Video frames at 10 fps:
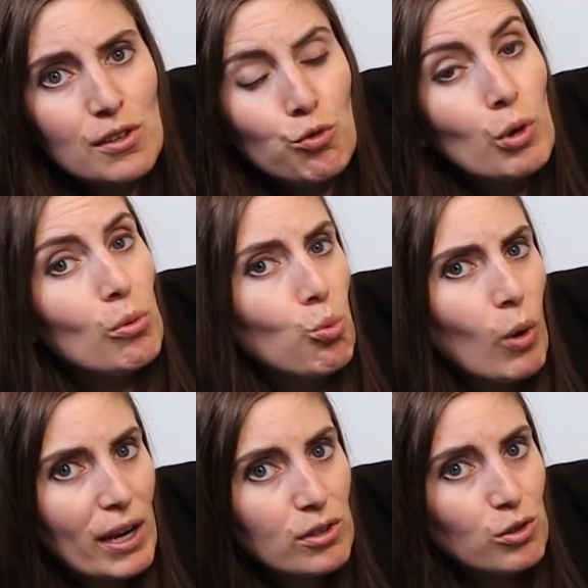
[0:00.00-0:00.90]
If we
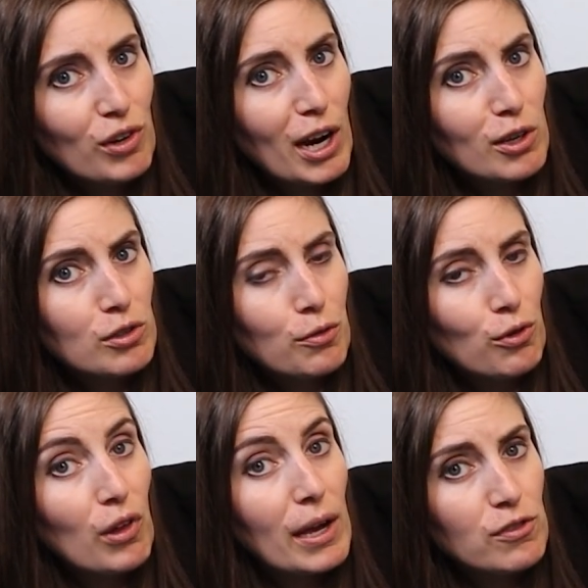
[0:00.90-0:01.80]
wait around
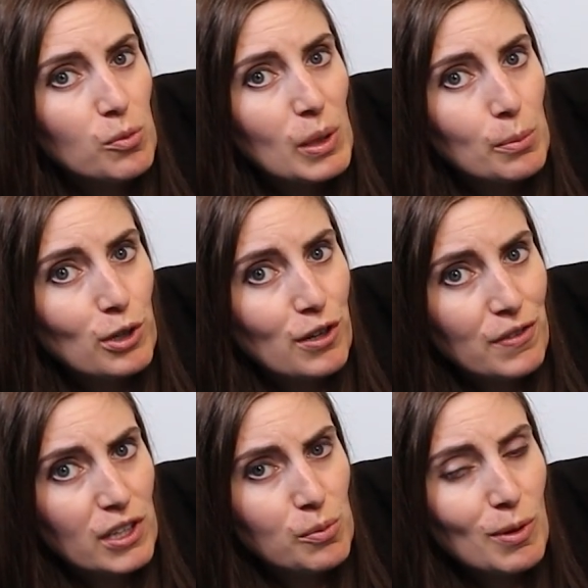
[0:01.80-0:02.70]
for life to be
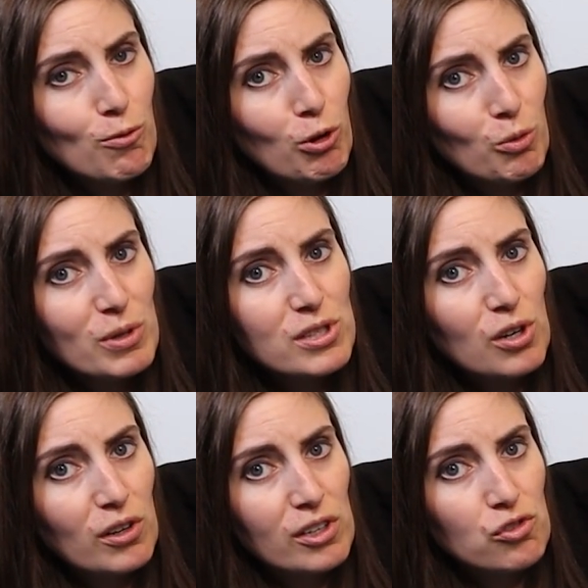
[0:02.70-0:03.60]
perfect before we
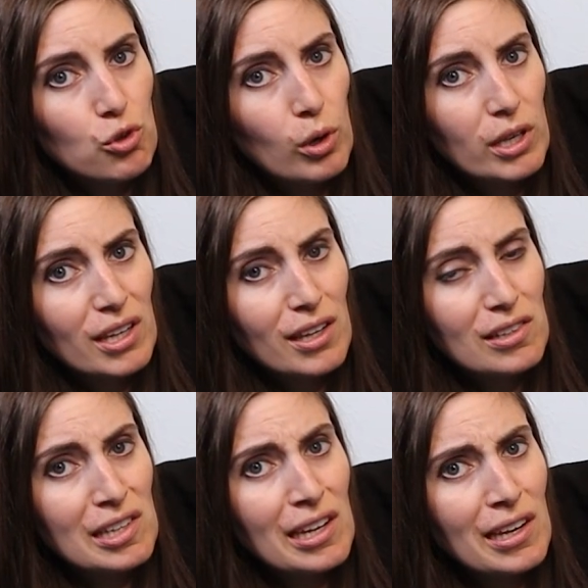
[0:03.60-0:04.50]
start enjoying
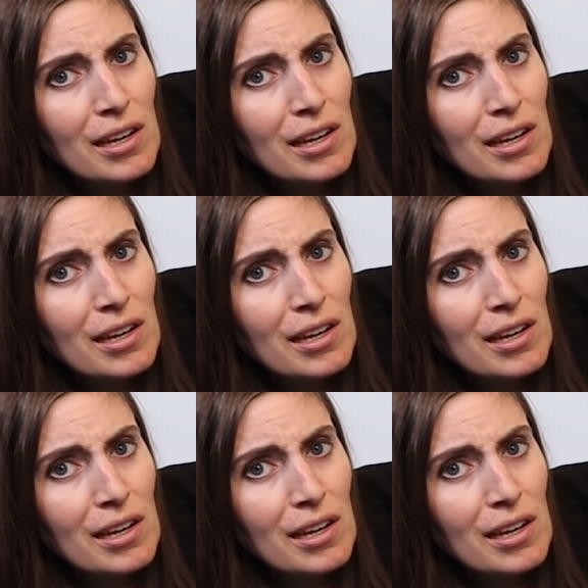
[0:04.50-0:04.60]
it,